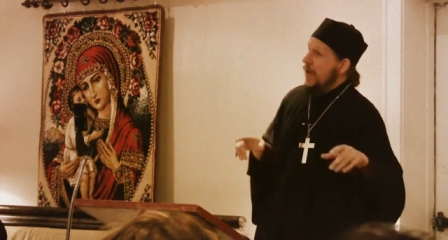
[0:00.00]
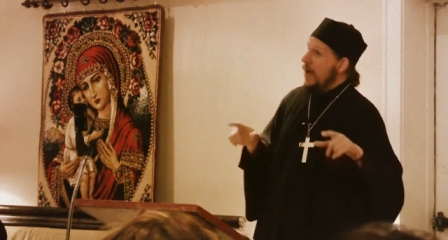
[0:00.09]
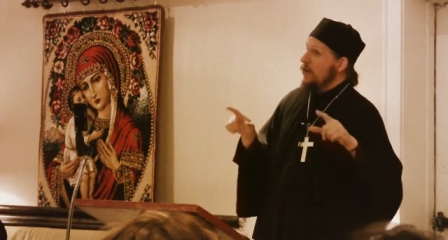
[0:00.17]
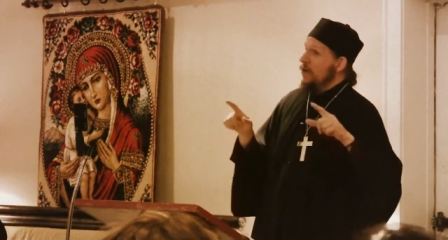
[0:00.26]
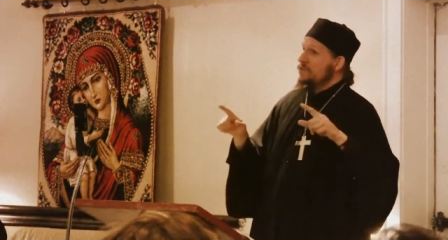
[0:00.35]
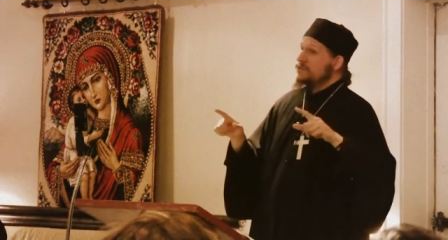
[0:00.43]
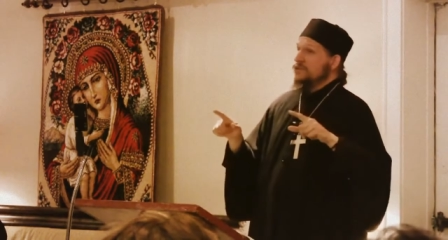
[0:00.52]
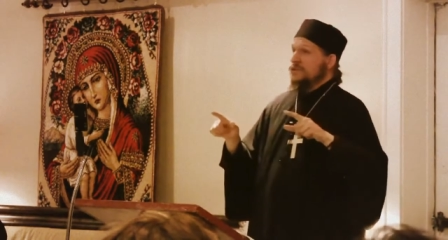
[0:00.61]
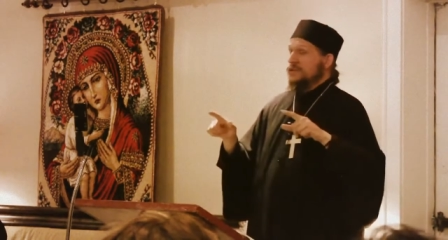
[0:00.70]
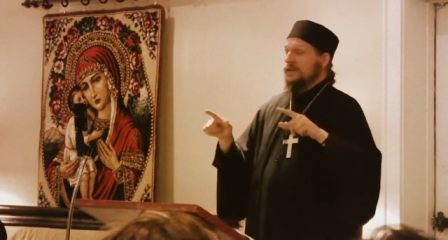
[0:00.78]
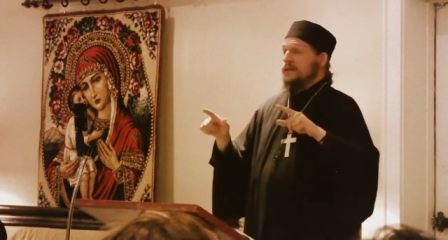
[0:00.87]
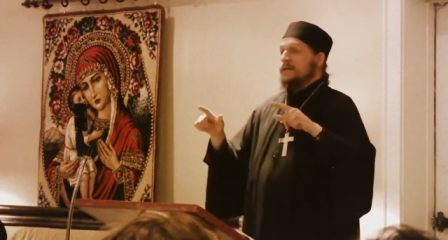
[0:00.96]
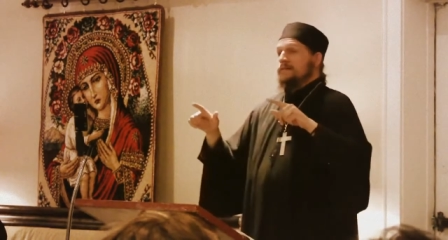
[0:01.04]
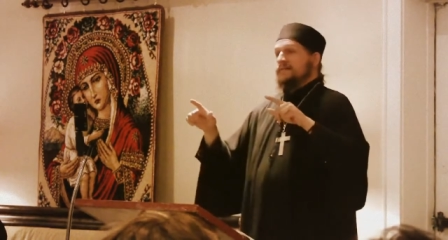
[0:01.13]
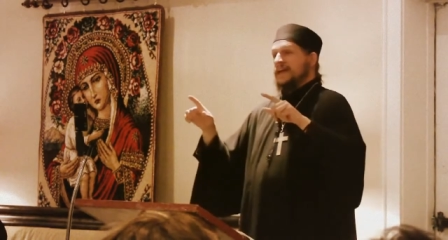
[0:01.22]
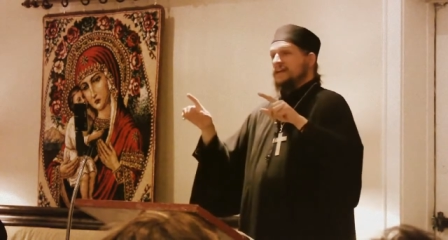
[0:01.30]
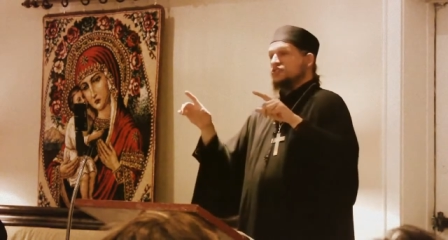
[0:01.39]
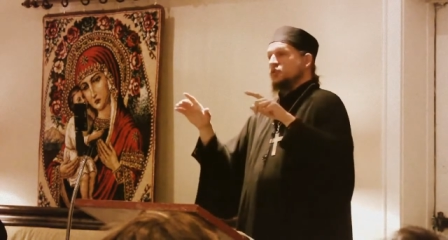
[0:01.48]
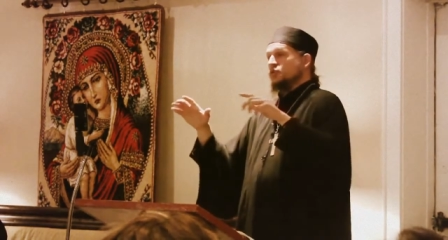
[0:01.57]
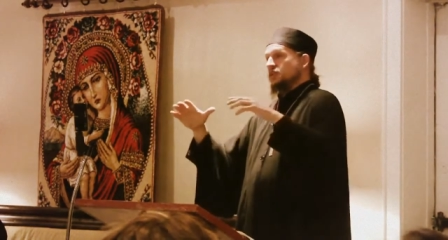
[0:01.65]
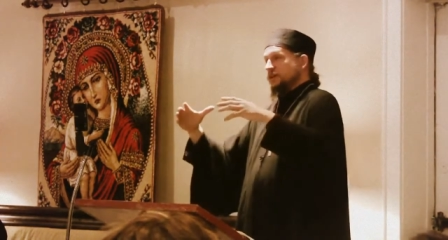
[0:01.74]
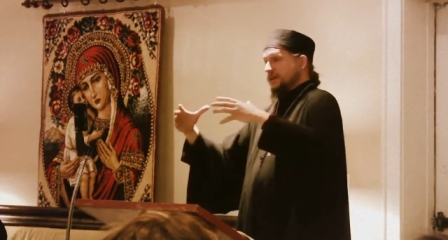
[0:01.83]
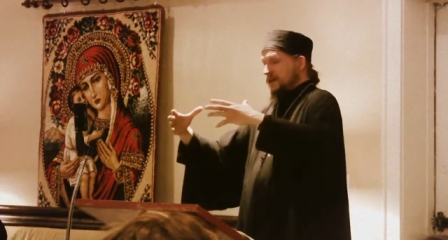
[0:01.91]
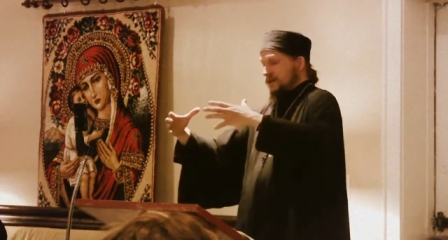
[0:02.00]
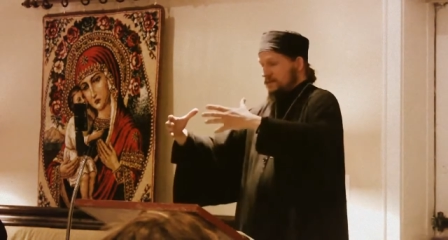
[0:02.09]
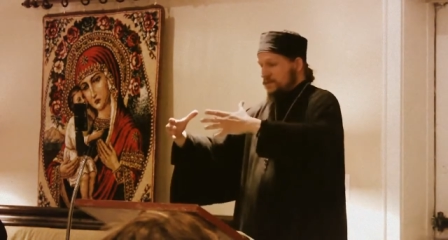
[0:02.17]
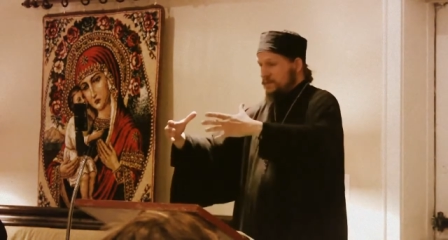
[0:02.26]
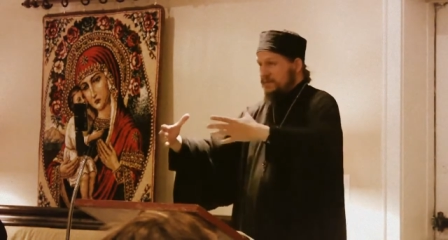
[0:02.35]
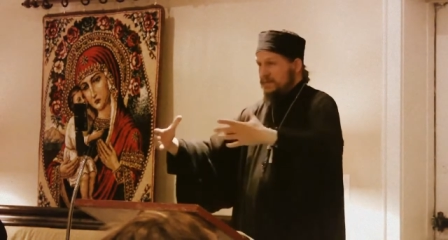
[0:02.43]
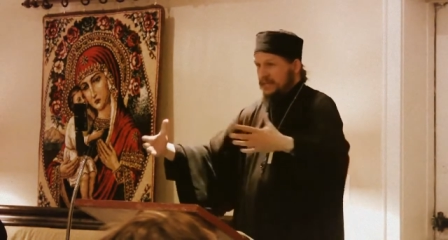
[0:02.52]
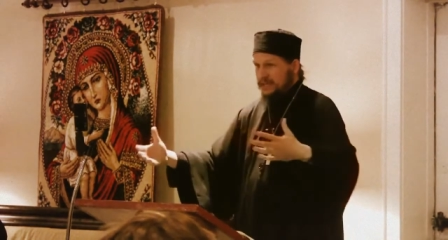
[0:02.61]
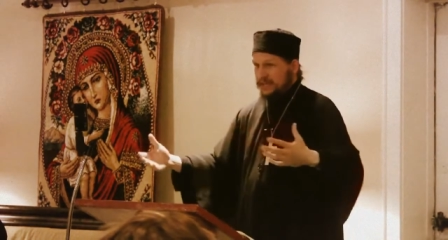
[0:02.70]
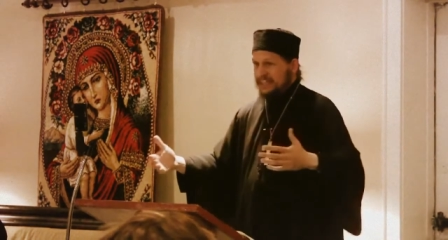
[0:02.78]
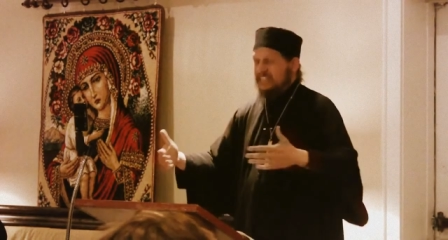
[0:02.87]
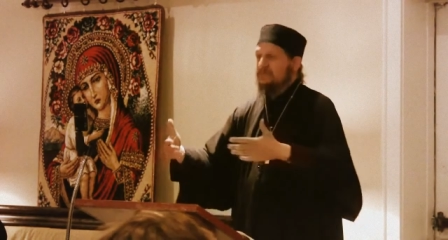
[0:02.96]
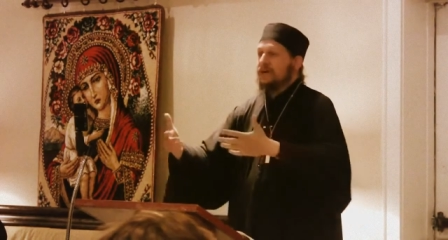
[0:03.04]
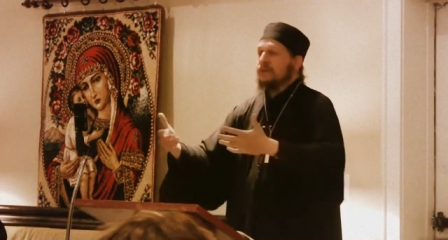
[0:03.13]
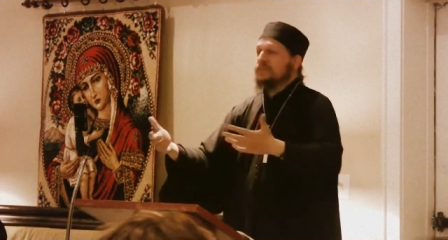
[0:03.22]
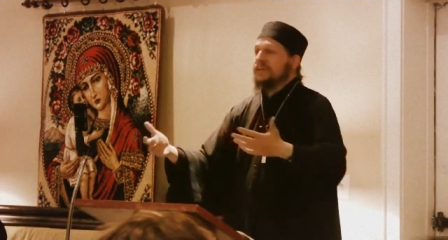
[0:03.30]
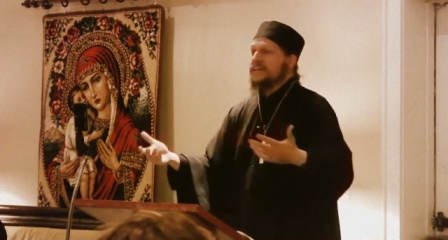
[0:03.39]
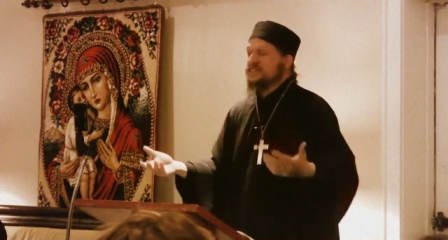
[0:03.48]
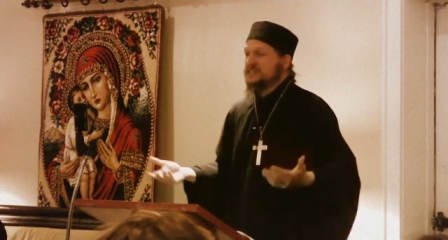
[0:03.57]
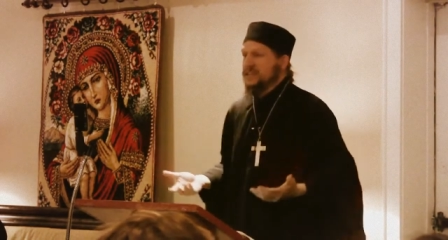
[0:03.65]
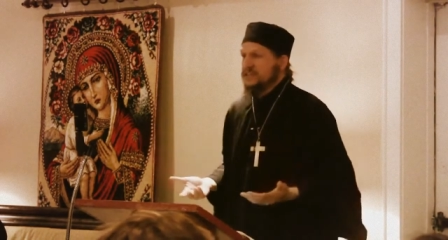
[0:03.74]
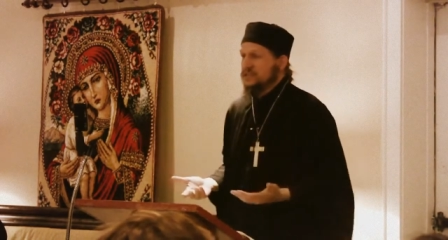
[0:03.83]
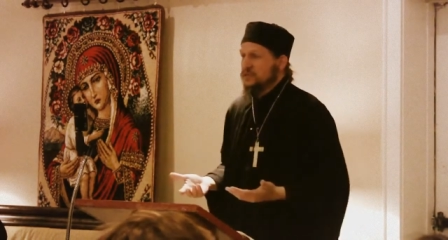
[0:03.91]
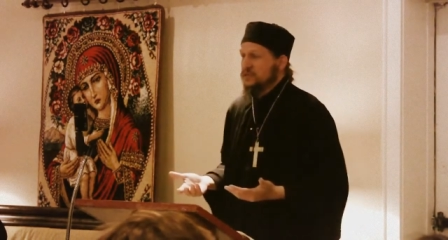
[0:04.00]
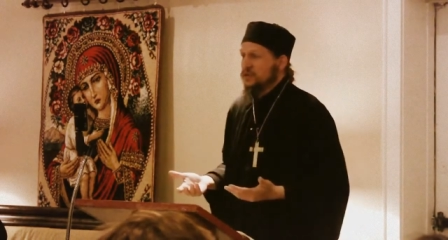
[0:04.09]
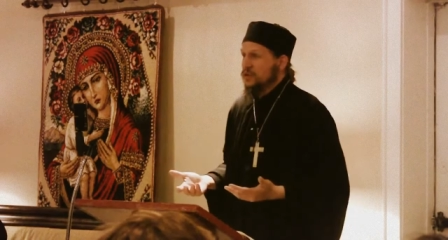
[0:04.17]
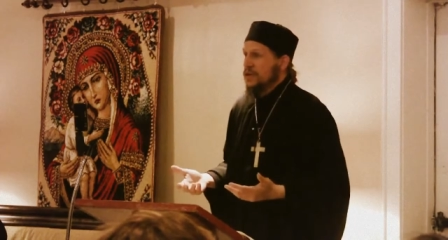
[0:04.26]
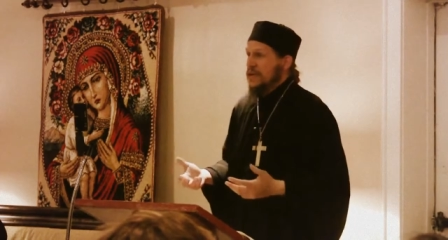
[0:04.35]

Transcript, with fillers: However, that is only the beginning. That's the foundation, as it were.